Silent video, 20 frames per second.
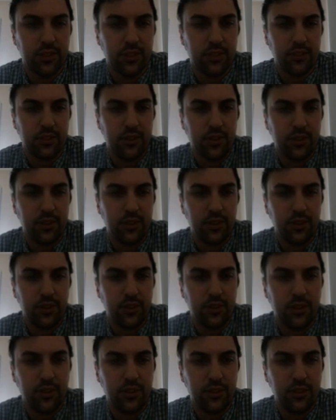
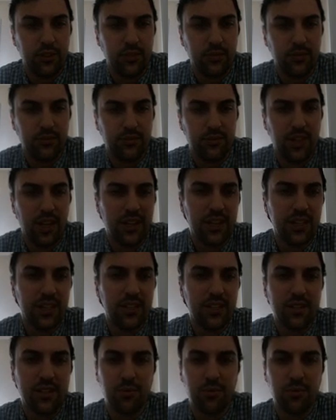I think a
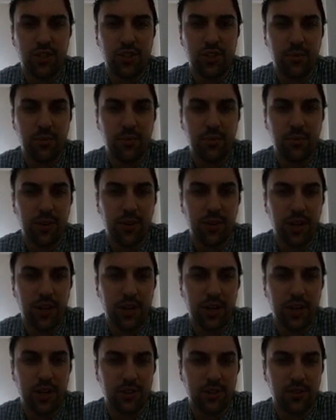simple jump here would actually
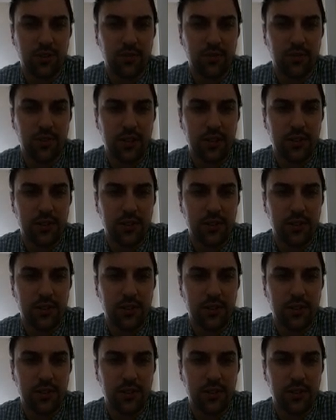suffice.